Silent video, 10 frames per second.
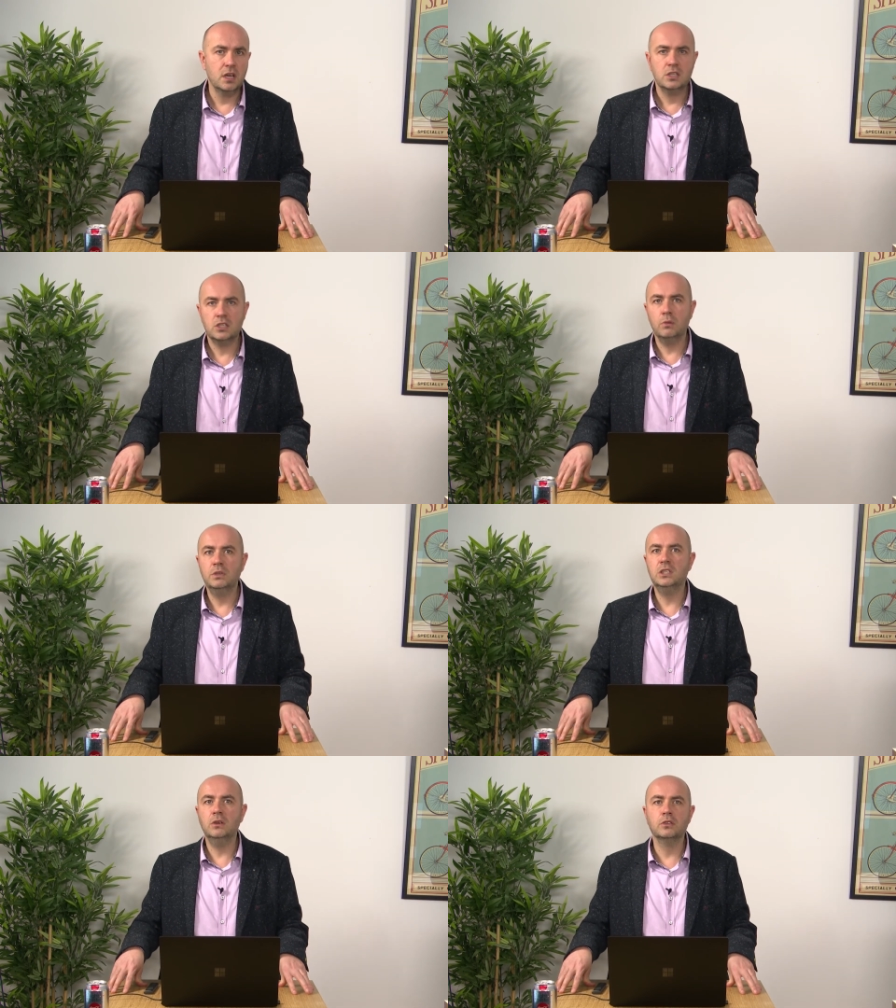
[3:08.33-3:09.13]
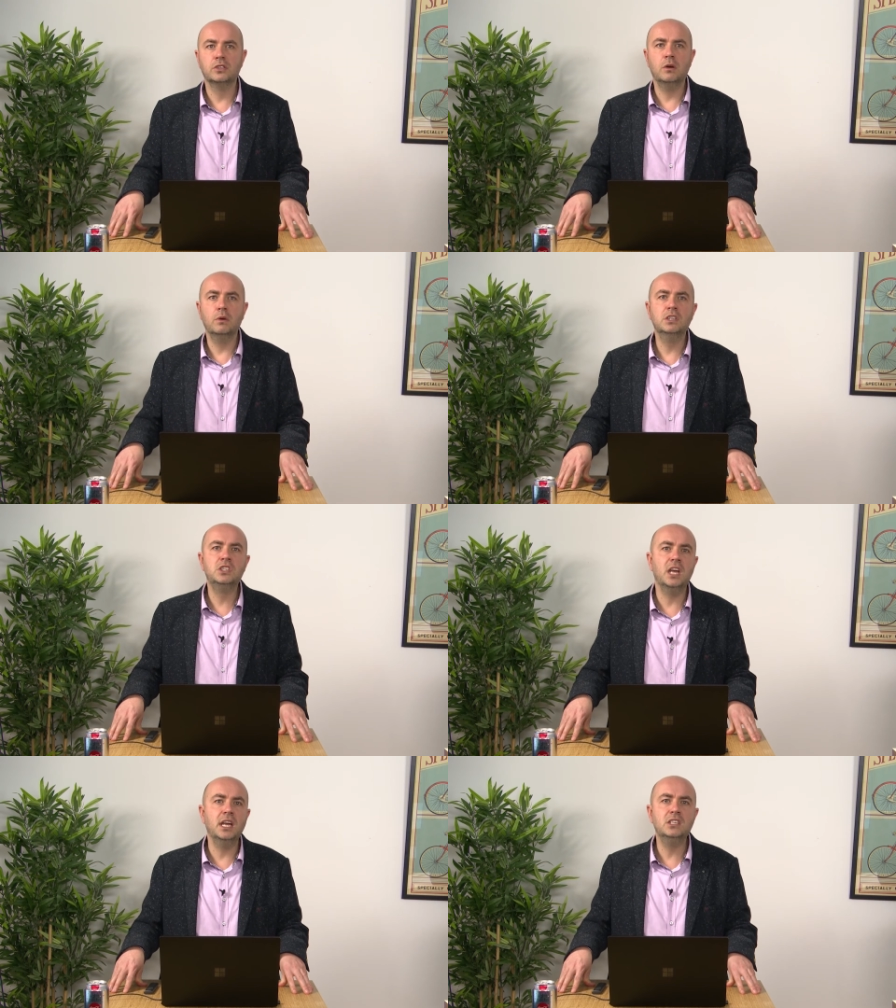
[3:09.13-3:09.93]
So we see also a
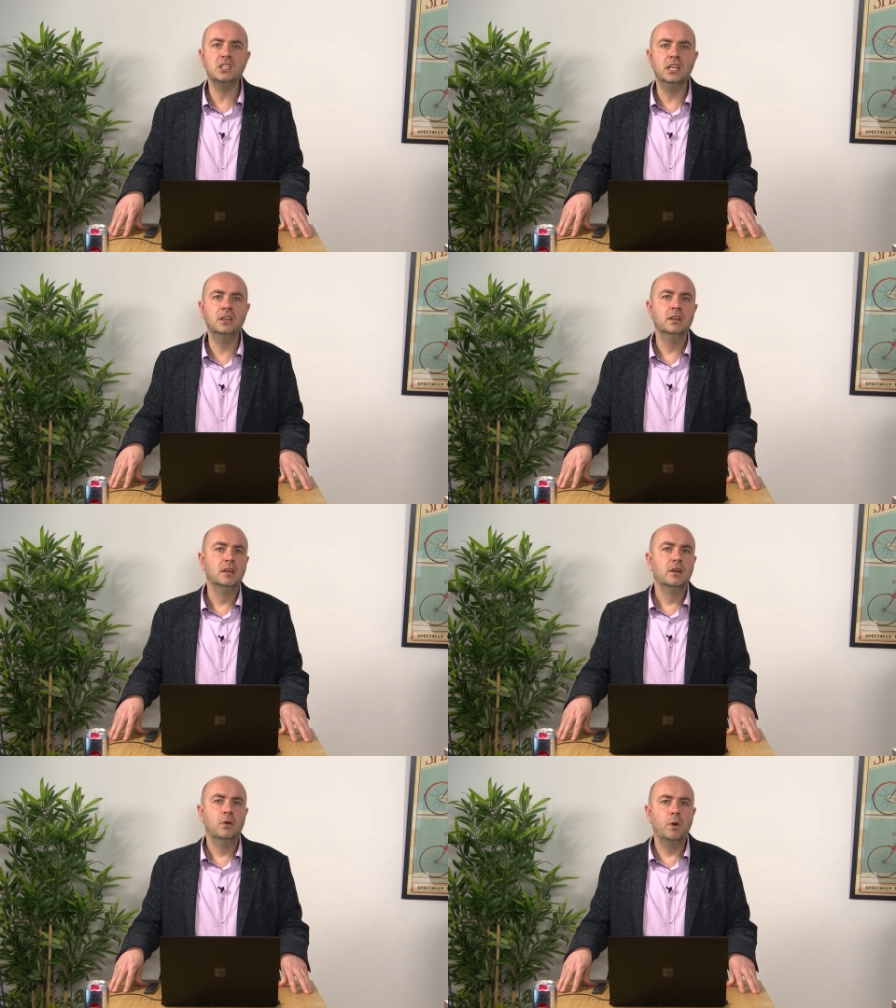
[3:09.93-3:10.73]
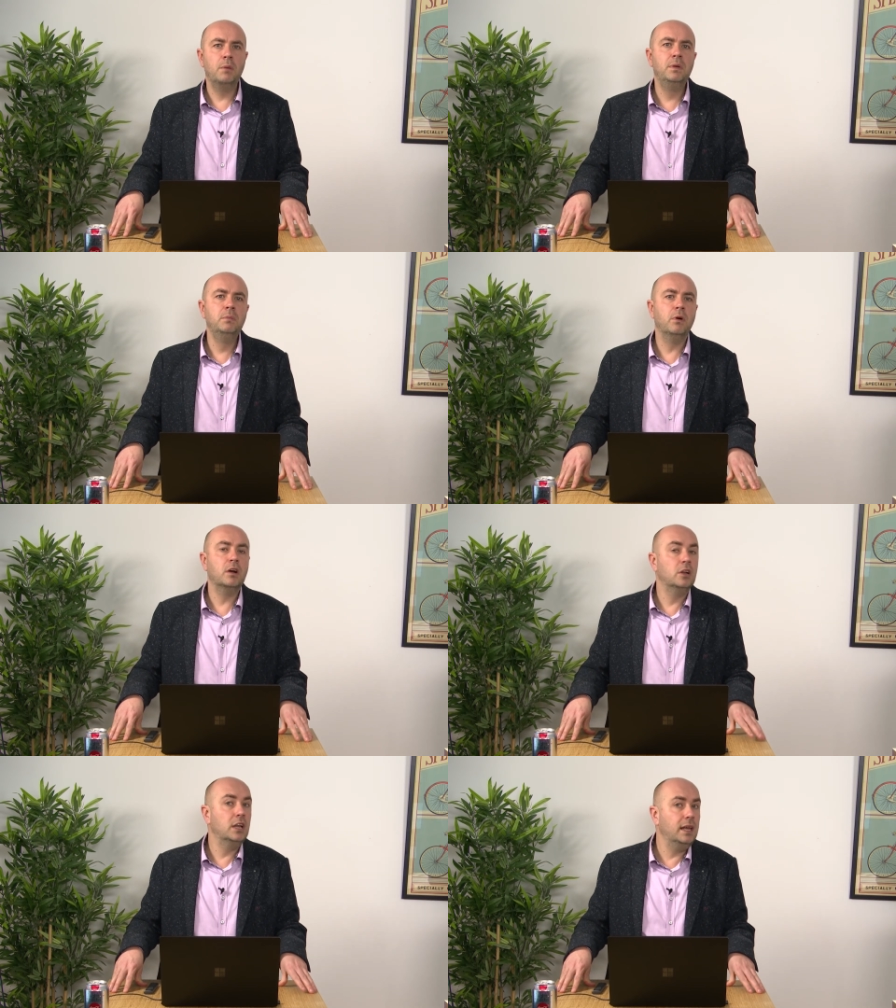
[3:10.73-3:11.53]
change in where people are
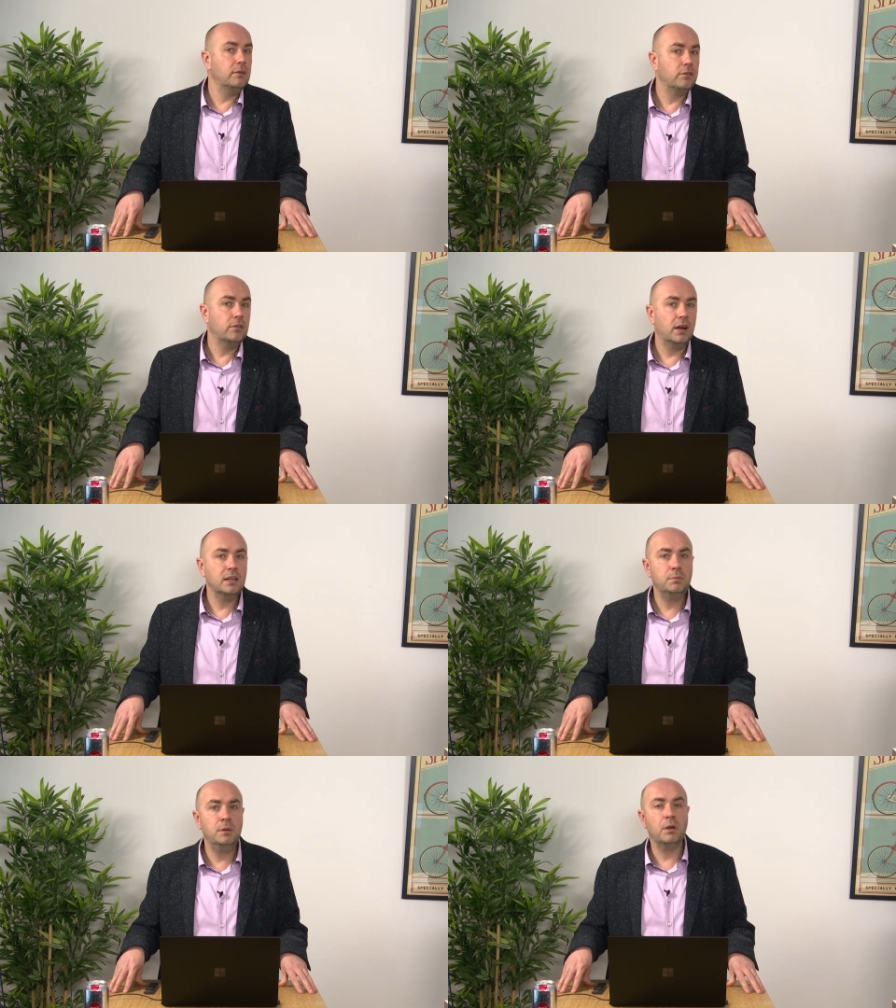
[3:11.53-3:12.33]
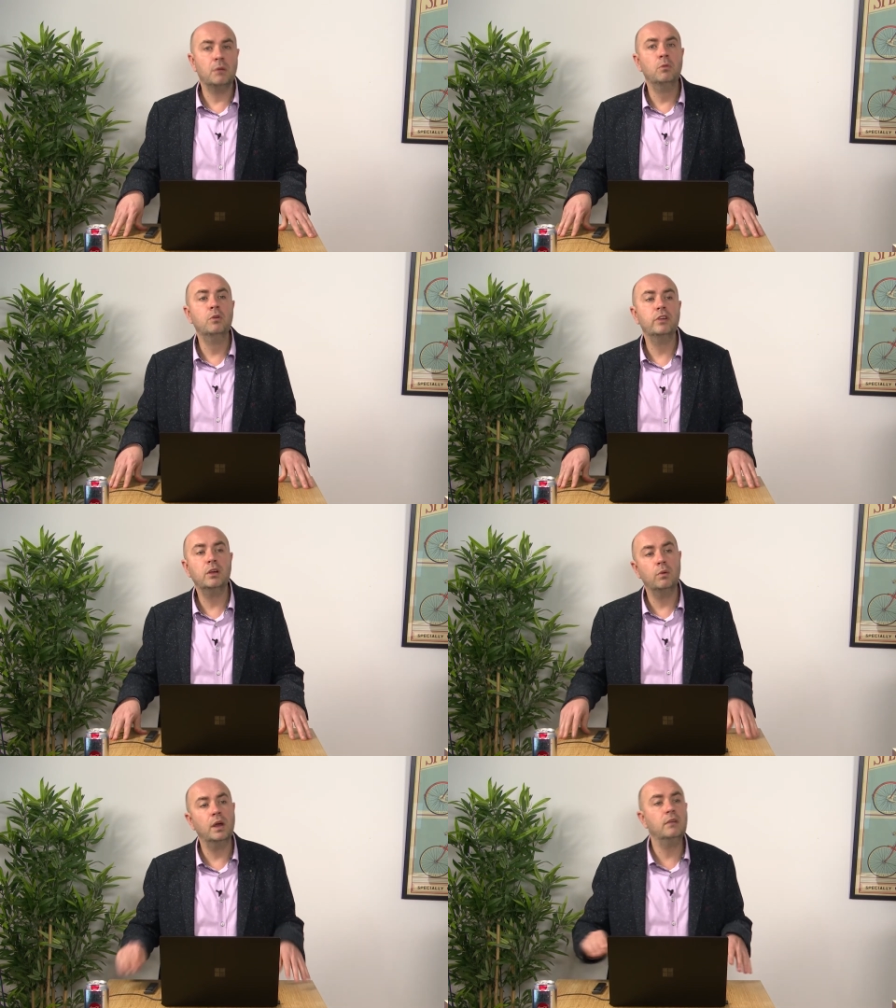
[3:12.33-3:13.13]
going to live, right? People are moving
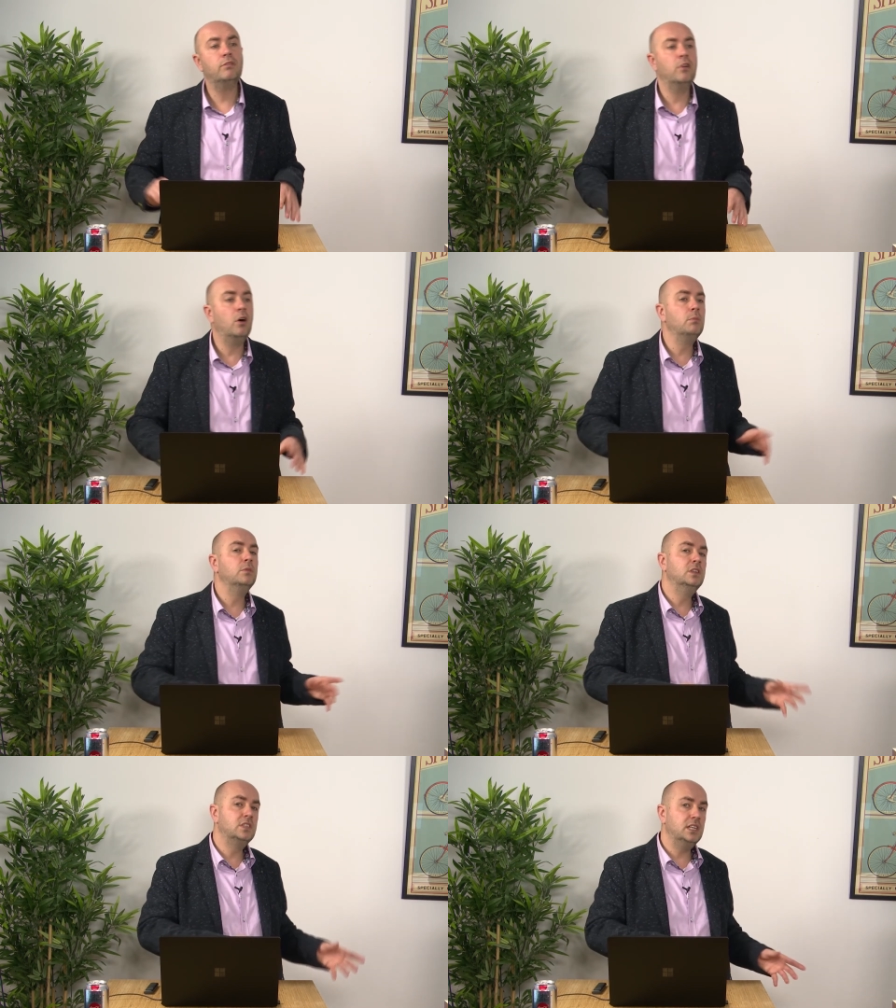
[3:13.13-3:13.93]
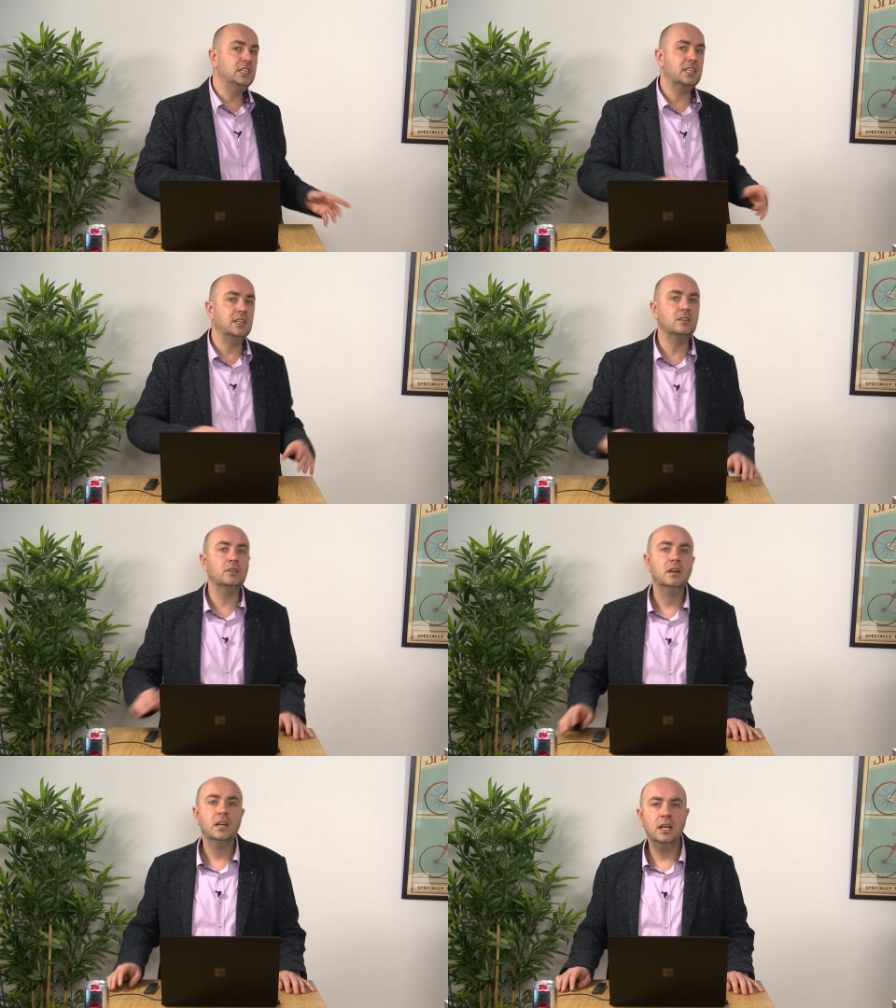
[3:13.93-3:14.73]
away from the city center
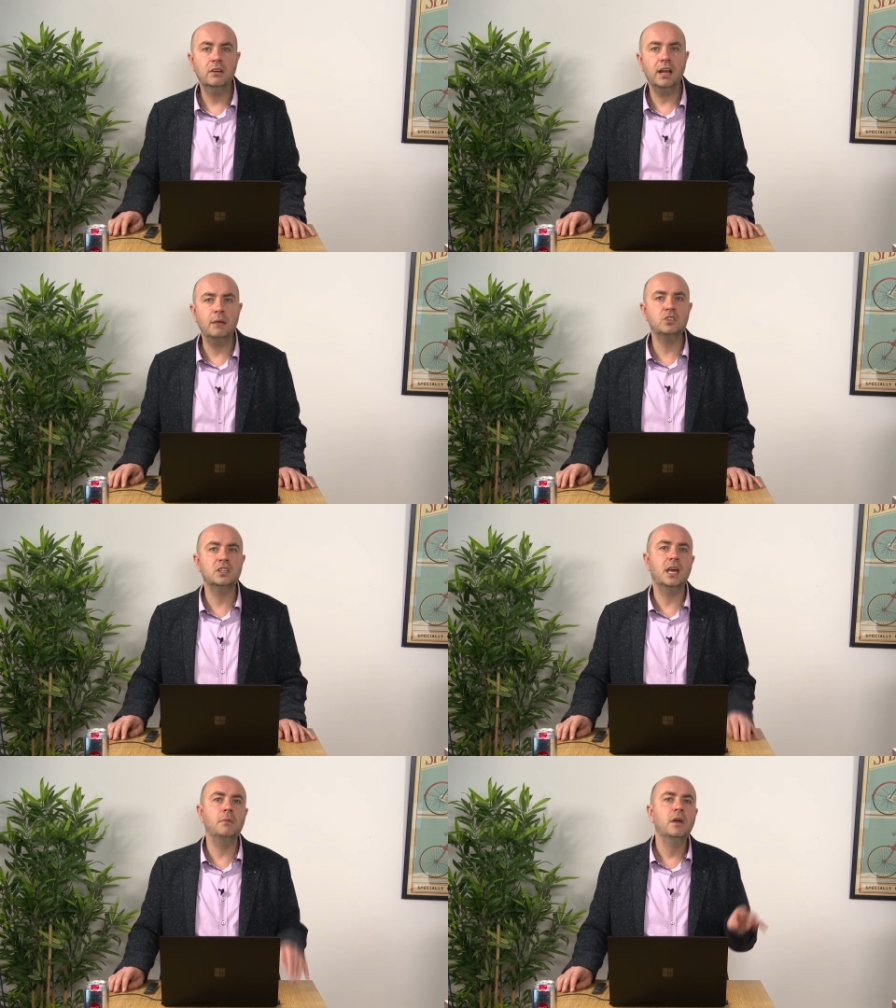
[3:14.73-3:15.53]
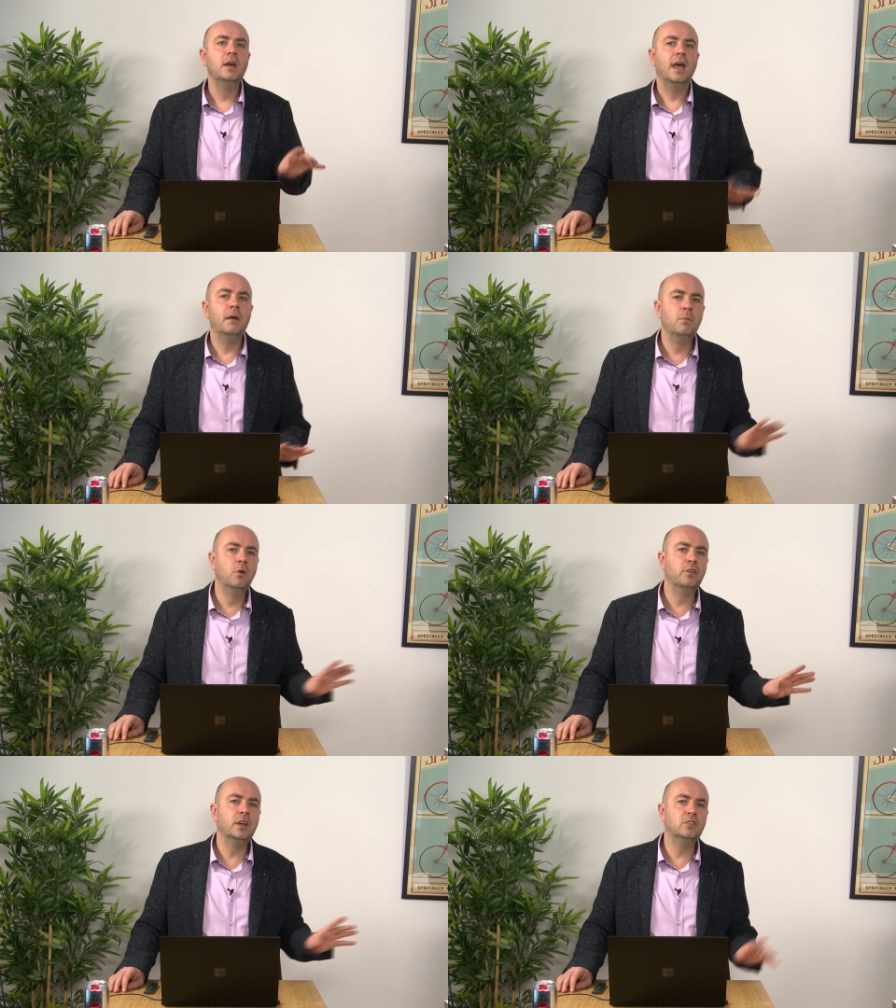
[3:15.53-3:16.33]
here in Amsterdam and
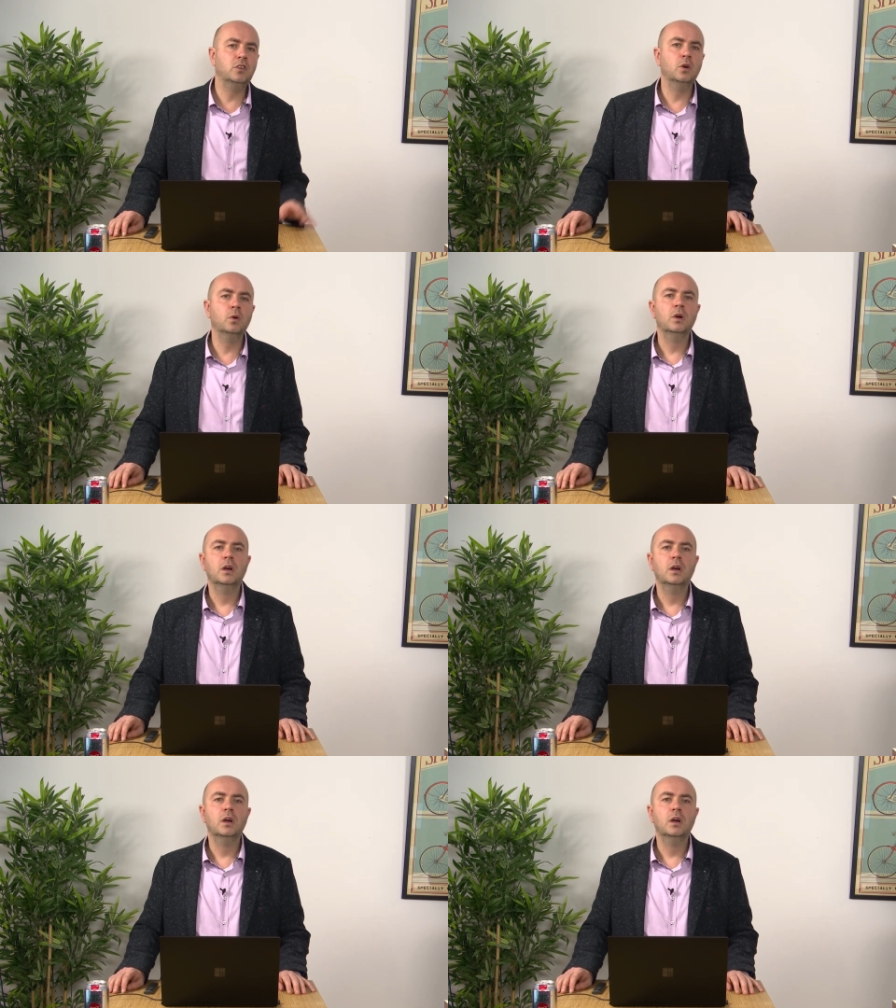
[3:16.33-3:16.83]
moving to